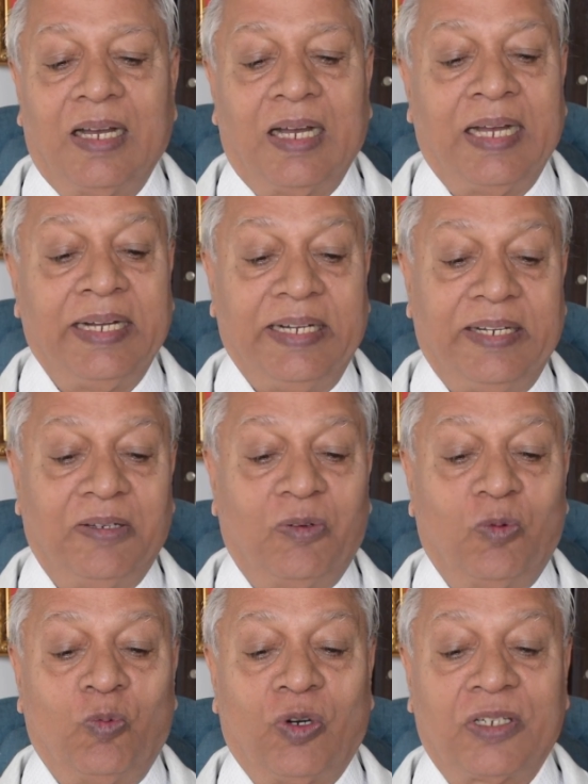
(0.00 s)
And
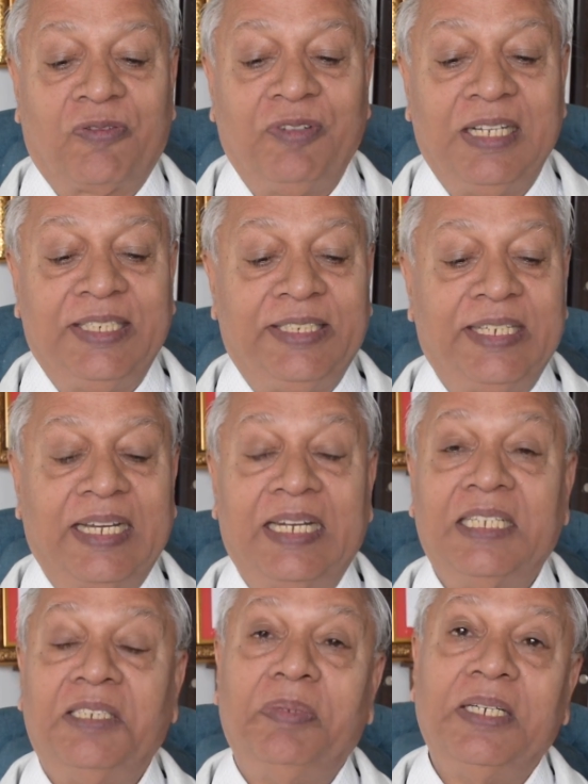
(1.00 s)
what will
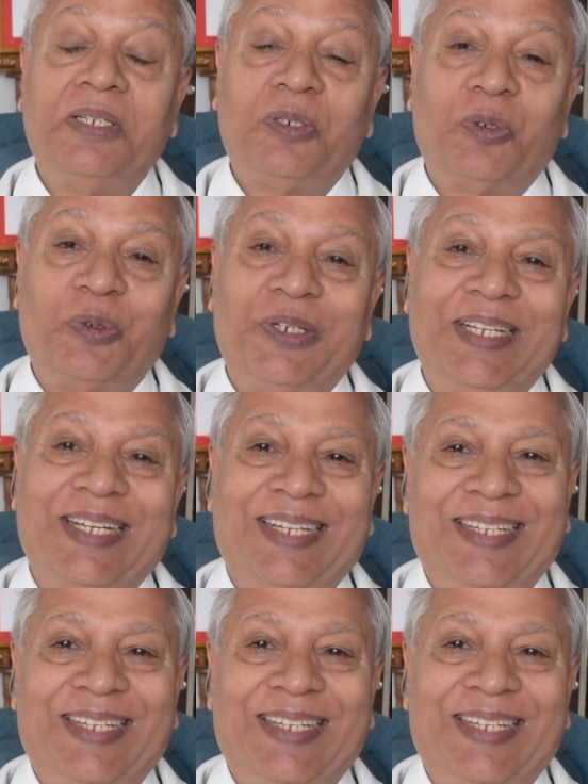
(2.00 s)
challenge me today?